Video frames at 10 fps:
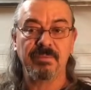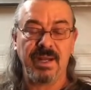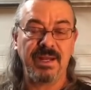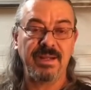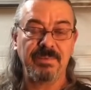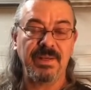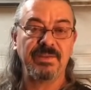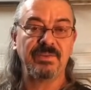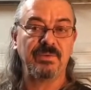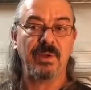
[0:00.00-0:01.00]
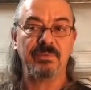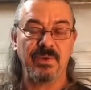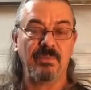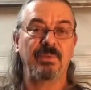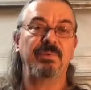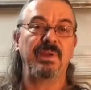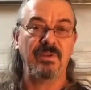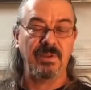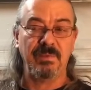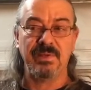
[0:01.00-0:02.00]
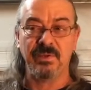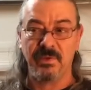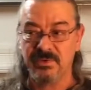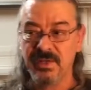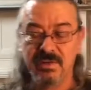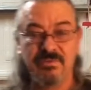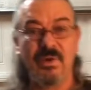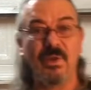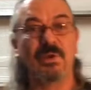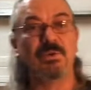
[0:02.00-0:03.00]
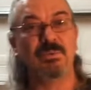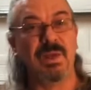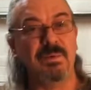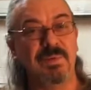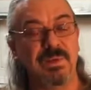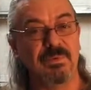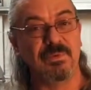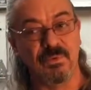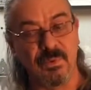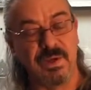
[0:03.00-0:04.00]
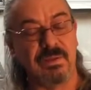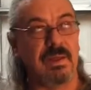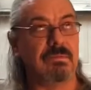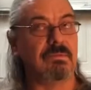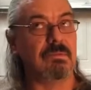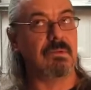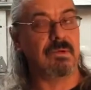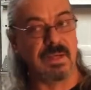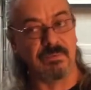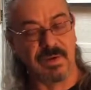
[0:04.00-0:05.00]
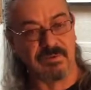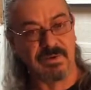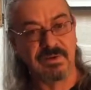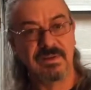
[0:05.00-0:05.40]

But I end up in Instagram jail repeatedly because I was following too many people too quickly. Okay, whatever.